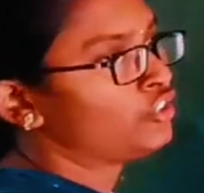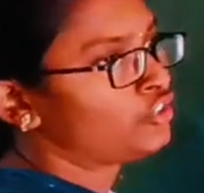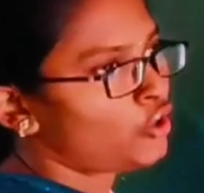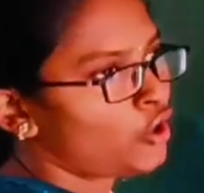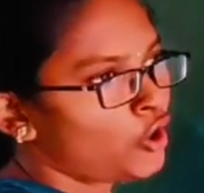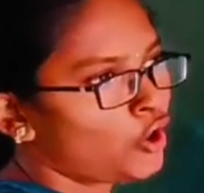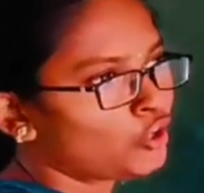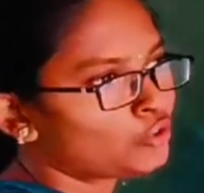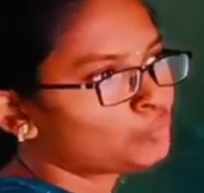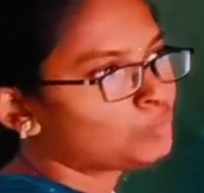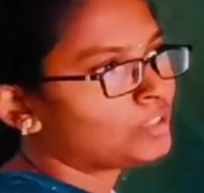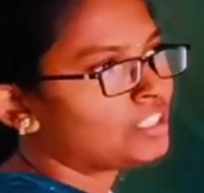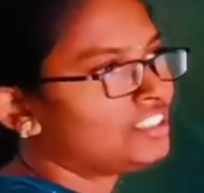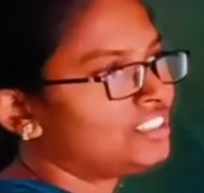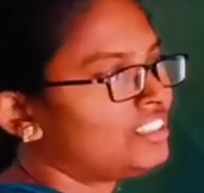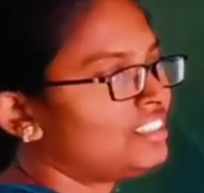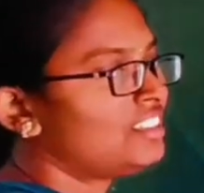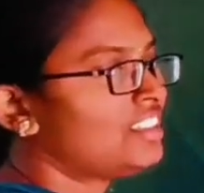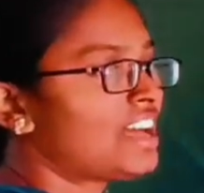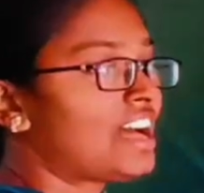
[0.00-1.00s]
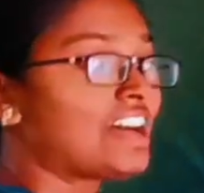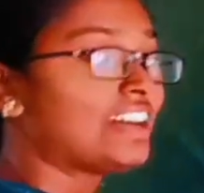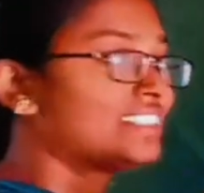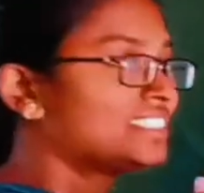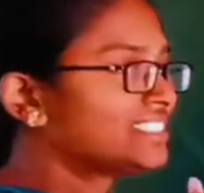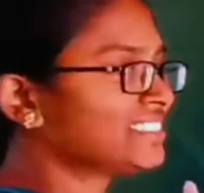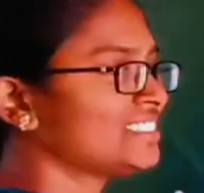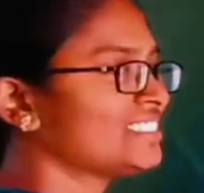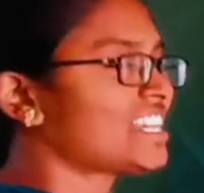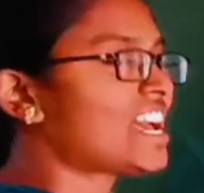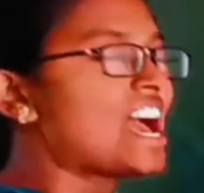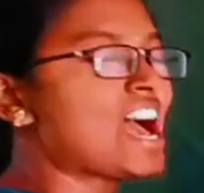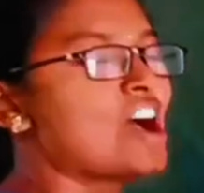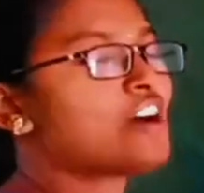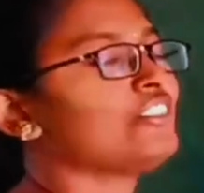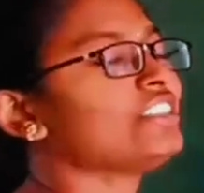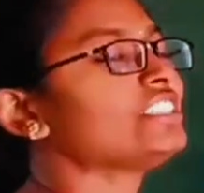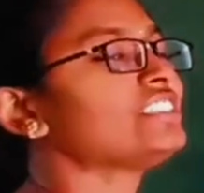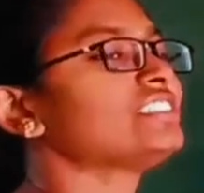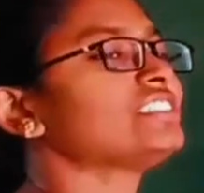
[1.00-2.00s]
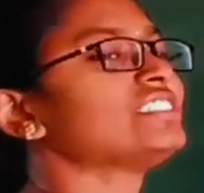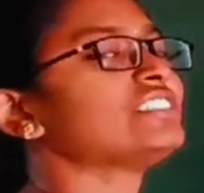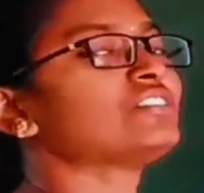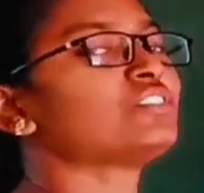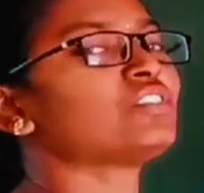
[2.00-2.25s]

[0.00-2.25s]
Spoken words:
normal, and having